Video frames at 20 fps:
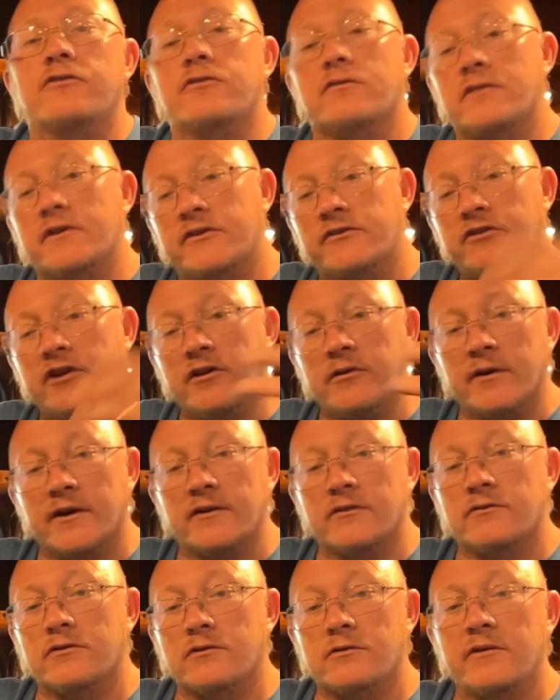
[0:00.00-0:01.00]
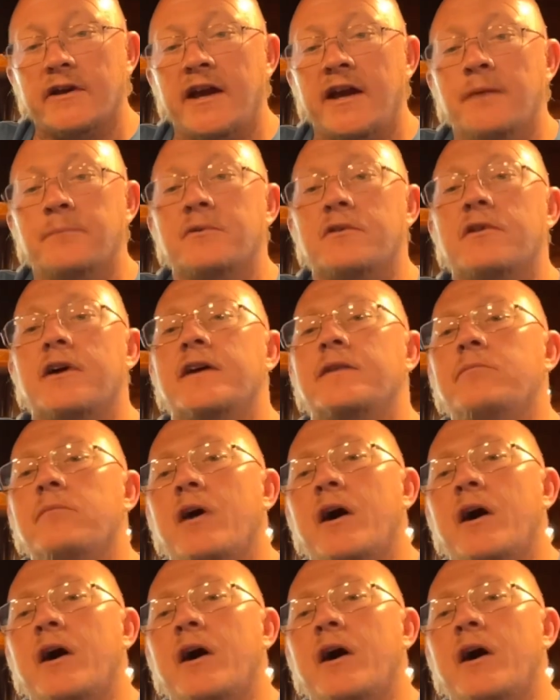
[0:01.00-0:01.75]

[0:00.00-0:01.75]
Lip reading: So let's say you had a little camper like